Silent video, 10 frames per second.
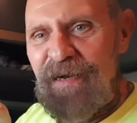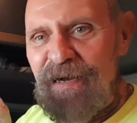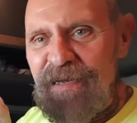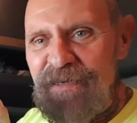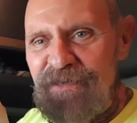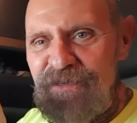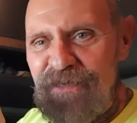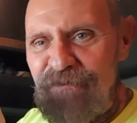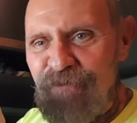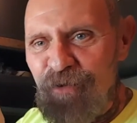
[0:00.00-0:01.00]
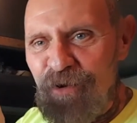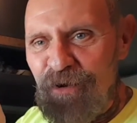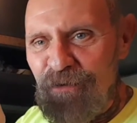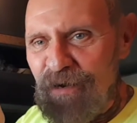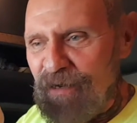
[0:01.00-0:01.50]
I use it
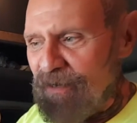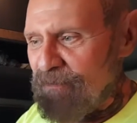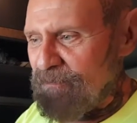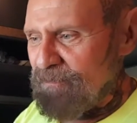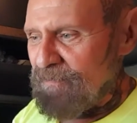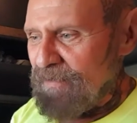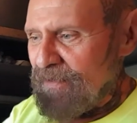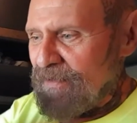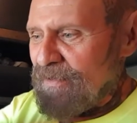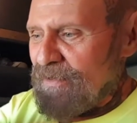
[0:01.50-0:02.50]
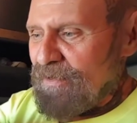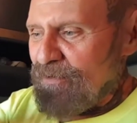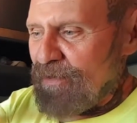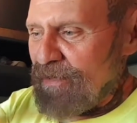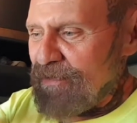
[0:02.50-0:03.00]
for uh,
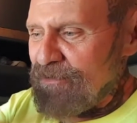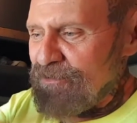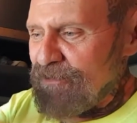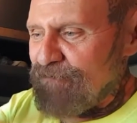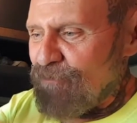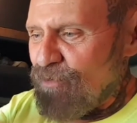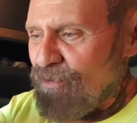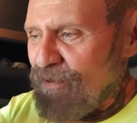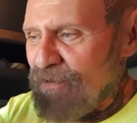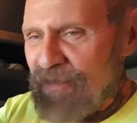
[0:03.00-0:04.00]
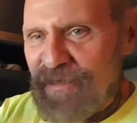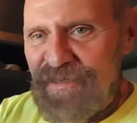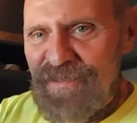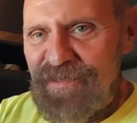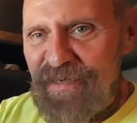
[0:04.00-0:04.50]
what I use it for is.